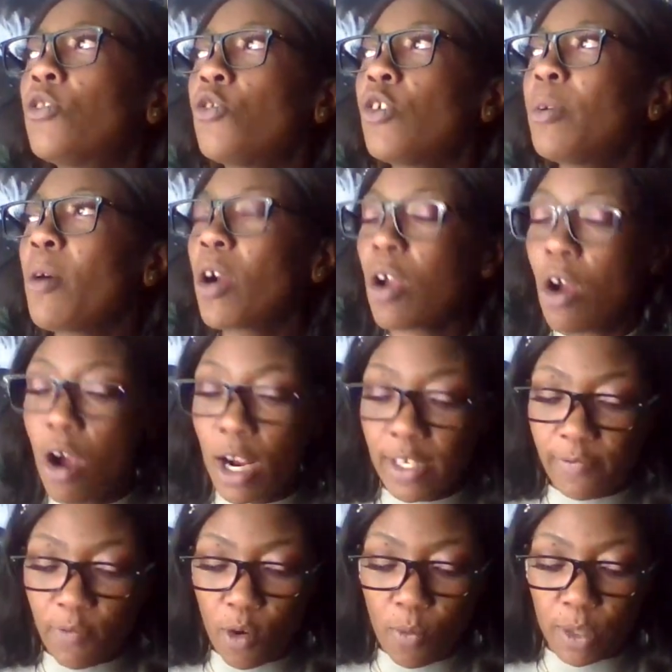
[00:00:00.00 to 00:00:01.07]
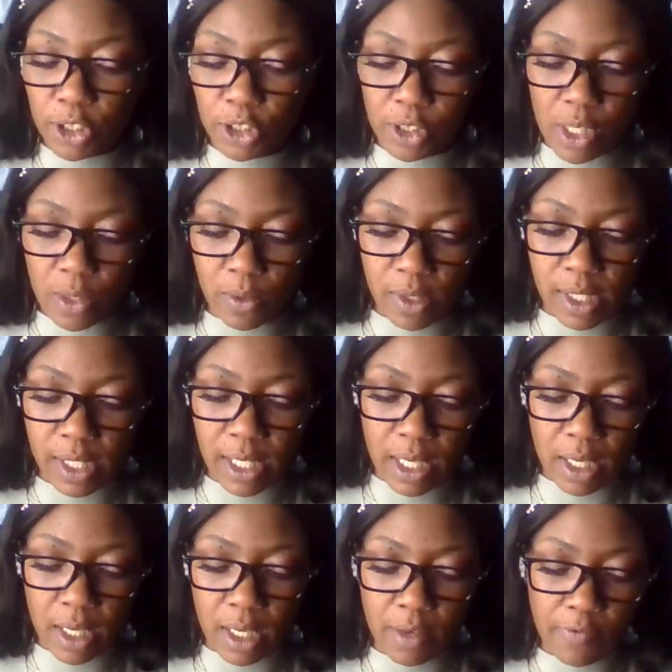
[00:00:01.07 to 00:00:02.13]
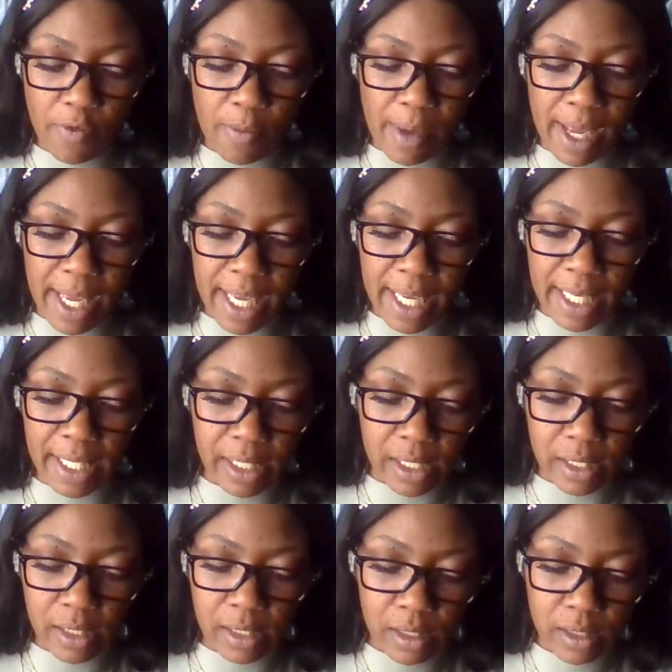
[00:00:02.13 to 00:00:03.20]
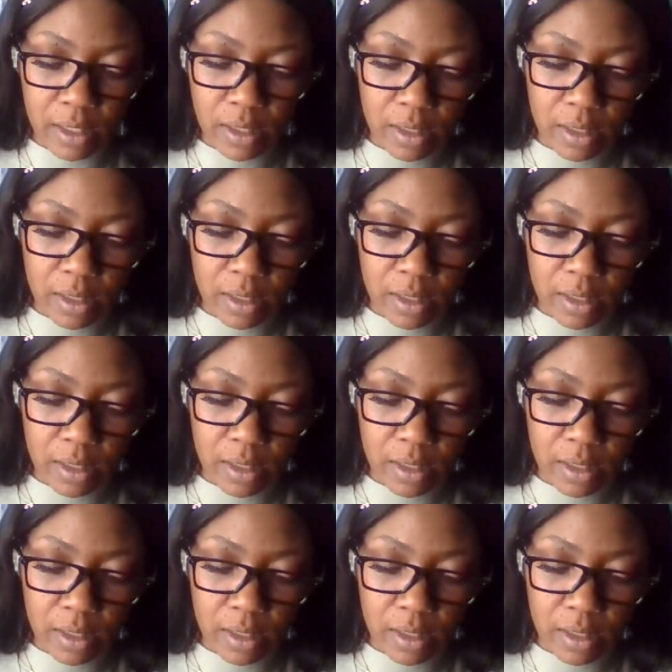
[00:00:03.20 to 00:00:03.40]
Three more cards for what you don't see for my Eddies.